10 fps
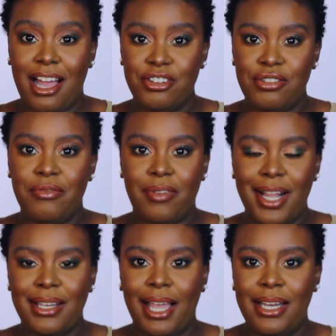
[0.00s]
I do
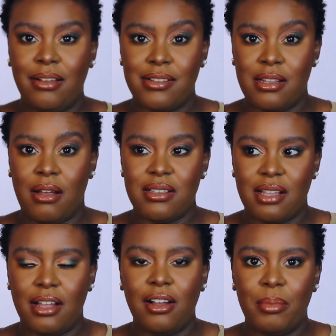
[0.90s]
find that it does last
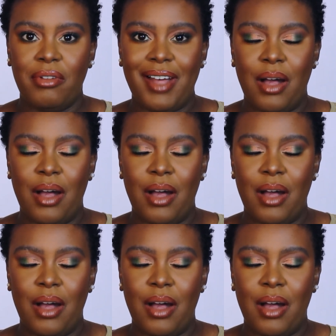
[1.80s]
like a couple of